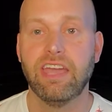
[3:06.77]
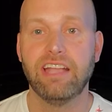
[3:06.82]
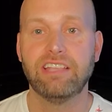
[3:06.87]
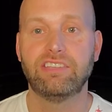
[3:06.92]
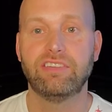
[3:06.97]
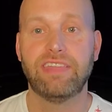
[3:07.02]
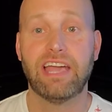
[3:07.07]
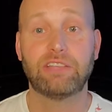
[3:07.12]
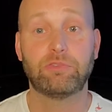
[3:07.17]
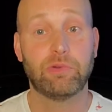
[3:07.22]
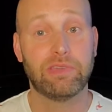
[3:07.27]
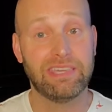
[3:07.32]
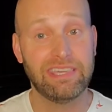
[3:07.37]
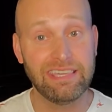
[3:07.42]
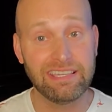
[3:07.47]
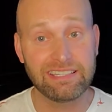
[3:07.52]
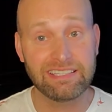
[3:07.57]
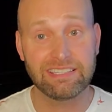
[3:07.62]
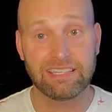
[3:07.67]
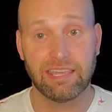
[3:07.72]
And so that's what
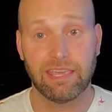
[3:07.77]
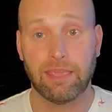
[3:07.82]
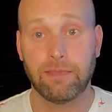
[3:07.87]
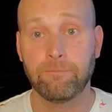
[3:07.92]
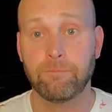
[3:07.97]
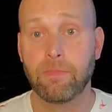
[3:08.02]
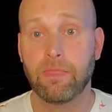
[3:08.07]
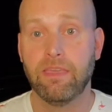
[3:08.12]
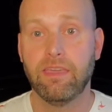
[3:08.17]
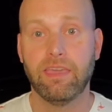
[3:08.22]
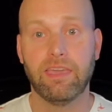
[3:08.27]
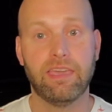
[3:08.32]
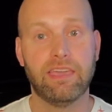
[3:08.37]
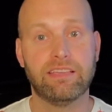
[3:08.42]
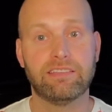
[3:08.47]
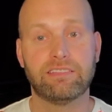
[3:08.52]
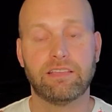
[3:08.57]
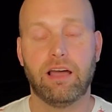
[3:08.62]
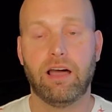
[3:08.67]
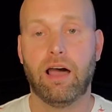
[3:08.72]
he's seeing
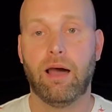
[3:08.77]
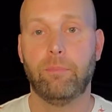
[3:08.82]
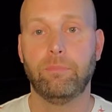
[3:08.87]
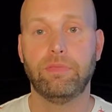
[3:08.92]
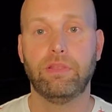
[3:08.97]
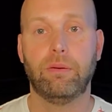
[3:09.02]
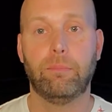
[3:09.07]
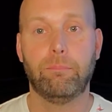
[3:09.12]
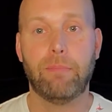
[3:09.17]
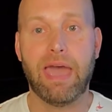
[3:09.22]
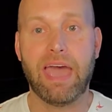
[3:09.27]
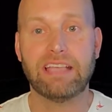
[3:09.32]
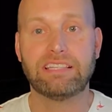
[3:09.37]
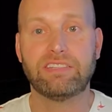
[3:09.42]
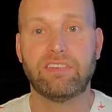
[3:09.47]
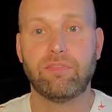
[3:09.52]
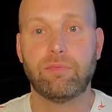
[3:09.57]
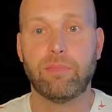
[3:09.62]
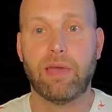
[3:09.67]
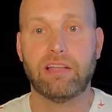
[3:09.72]
is, um, you know,
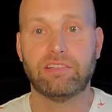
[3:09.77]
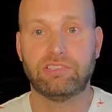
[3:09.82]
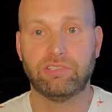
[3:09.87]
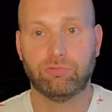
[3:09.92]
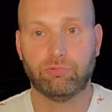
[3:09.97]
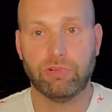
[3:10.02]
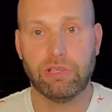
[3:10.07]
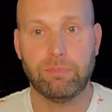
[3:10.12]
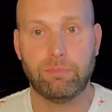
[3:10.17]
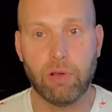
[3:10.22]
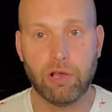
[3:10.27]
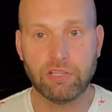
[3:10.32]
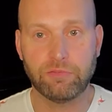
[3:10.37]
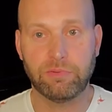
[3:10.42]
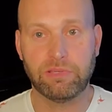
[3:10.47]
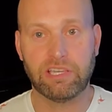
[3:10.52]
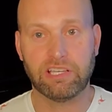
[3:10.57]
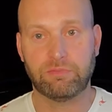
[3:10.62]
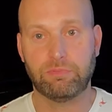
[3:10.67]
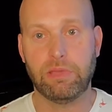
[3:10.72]
massive amounts of repos
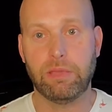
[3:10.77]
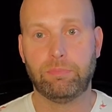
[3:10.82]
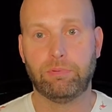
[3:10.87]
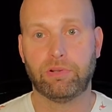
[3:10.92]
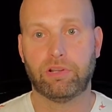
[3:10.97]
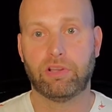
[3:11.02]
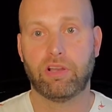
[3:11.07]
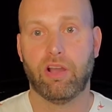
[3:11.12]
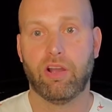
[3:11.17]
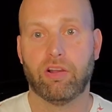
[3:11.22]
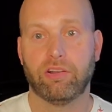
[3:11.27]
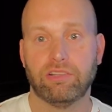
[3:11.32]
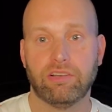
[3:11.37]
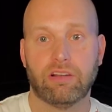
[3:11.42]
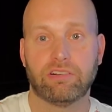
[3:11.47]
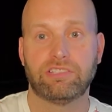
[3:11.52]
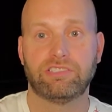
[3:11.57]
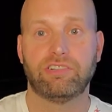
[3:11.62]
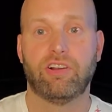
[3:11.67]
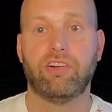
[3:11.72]
because people are,
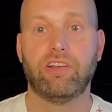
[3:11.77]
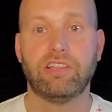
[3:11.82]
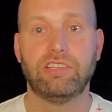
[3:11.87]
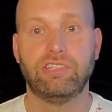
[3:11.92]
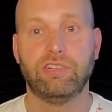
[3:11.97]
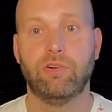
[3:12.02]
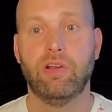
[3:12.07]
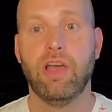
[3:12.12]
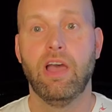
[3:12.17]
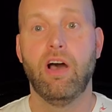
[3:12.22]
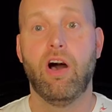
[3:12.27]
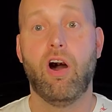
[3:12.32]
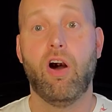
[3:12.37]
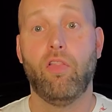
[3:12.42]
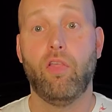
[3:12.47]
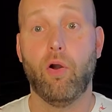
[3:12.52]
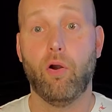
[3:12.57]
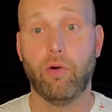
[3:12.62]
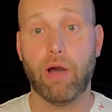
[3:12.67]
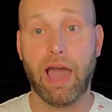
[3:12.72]
are starting to,
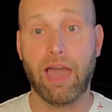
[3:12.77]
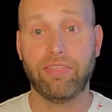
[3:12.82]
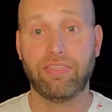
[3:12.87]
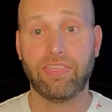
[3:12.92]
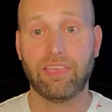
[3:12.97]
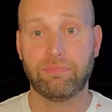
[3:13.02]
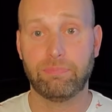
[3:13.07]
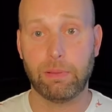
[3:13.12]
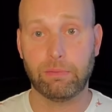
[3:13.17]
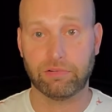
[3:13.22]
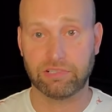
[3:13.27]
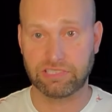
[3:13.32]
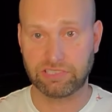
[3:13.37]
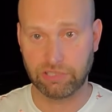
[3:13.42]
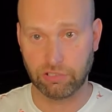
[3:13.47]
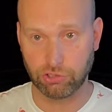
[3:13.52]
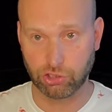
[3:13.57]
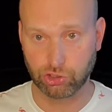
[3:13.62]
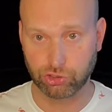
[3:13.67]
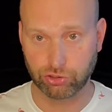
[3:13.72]
although I think people are
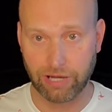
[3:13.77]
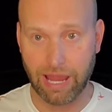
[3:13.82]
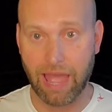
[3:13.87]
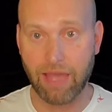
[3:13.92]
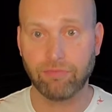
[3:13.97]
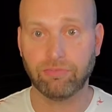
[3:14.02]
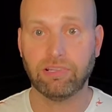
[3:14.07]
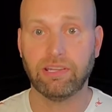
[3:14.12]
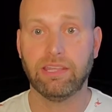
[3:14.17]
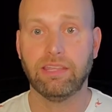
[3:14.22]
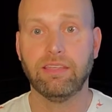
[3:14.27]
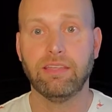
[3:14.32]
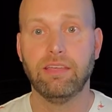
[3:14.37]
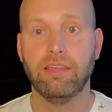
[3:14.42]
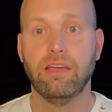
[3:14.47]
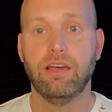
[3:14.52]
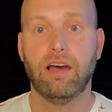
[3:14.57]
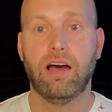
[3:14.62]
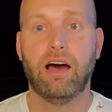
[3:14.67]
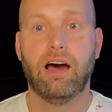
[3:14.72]
still traveling,
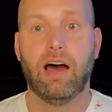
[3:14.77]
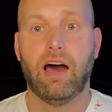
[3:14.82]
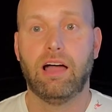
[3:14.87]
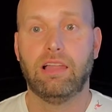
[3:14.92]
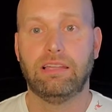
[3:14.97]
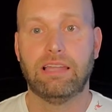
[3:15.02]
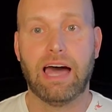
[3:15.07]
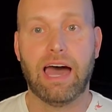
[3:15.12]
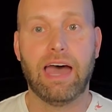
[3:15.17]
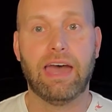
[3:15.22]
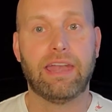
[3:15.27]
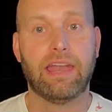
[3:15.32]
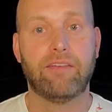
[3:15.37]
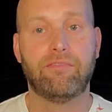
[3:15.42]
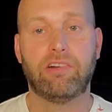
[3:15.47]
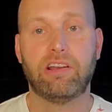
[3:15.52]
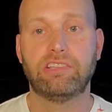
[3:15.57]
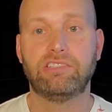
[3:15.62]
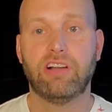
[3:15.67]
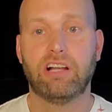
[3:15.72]
uh, a lot, and I've
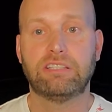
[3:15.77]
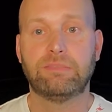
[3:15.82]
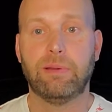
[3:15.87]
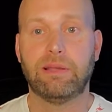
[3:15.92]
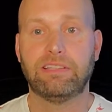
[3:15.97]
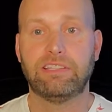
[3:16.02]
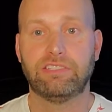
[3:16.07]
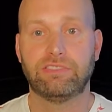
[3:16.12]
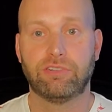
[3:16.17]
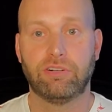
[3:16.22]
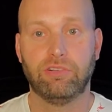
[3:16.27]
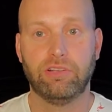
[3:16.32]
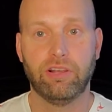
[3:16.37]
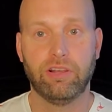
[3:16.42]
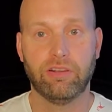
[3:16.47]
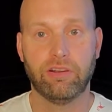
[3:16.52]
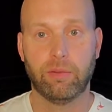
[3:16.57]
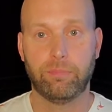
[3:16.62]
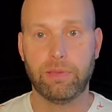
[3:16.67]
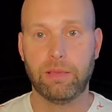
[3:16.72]
already talked about this
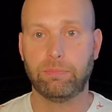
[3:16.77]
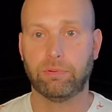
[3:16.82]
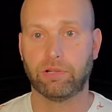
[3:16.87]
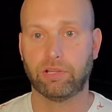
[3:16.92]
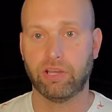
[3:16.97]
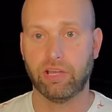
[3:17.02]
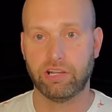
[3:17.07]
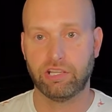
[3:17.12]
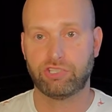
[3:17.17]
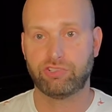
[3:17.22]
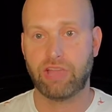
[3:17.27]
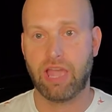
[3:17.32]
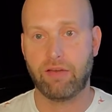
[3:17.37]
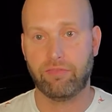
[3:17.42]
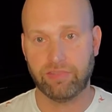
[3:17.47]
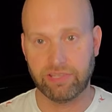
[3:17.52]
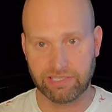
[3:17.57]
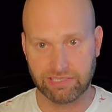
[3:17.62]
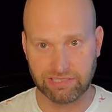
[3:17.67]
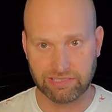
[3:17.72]
earlier. People are going to
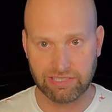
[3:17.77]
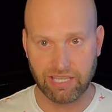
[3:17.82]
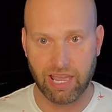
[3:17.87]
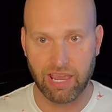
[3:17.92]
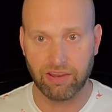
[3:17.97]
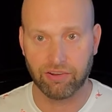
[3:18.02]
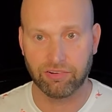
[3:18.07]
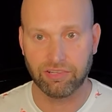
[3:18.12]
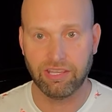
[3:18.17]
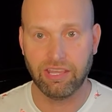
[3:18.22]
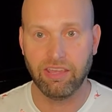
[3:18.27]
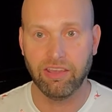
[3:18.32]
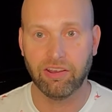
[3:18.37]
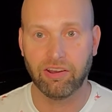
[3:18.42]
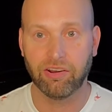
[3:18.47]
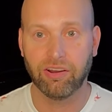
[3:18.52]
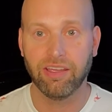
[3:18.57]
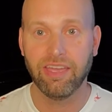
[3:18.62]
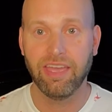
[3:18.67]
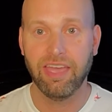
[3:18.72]
travel this entire
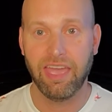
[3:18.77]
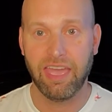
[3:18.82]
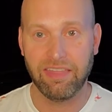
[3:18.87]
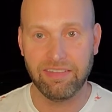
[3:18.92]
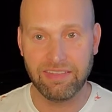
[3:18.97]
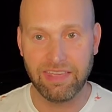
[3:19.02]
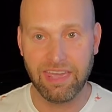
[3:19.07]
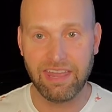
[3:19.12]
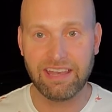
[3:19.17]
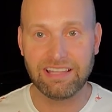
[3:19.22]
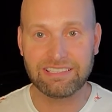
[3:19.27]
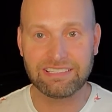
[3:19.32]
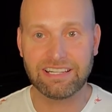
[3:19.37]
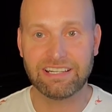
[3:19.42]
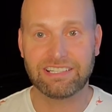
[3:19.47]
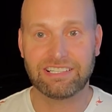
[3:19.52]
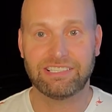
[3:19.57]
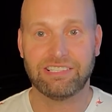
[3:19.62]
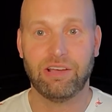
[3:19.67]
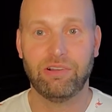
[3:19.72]
year, and then it's
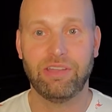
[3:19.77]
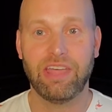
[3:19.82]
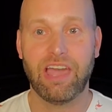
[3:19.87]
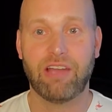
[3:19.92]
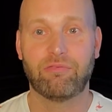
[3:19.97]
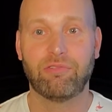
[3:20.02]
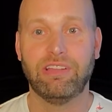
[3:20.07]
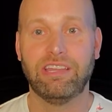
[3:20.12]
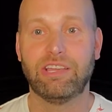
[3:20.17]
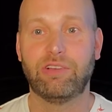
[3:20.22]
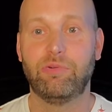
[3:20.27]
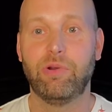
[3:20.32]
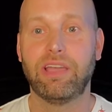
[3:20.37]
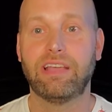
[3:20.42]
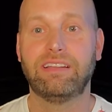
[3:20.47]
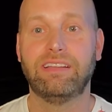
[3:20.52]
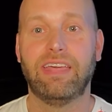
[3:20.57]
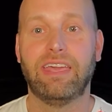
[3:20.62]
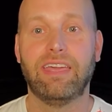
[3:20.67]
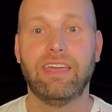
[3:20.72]
going to slow down really
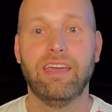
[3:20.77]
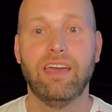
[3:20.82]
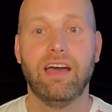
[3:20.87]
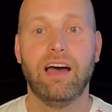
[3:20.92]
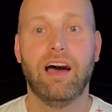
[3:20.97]
quickly.